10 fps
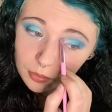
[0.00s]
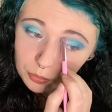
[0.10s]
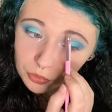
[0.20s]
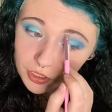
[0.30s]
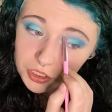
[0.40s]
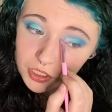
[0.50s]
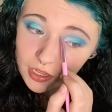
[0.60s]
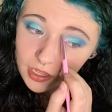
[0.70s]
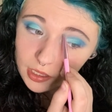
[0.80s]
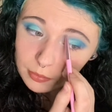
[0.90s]
Brush
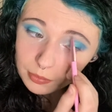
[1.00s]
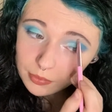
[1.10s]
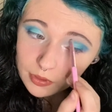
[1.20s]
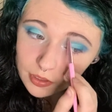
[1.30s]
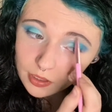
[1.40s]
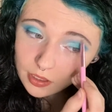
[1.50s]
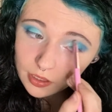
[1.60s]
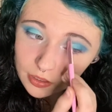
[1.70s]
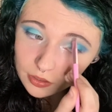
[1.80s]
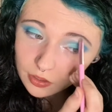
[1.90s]
up
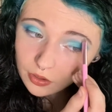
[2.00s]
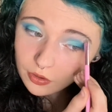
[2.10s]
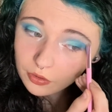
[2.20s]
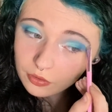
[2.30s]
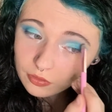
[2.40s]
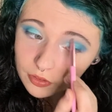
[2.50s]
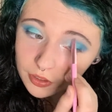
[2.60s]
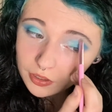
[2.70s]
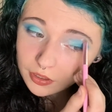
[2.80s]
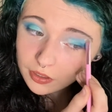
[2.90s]
and
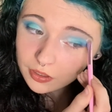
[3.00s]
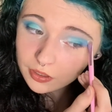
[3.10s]
over,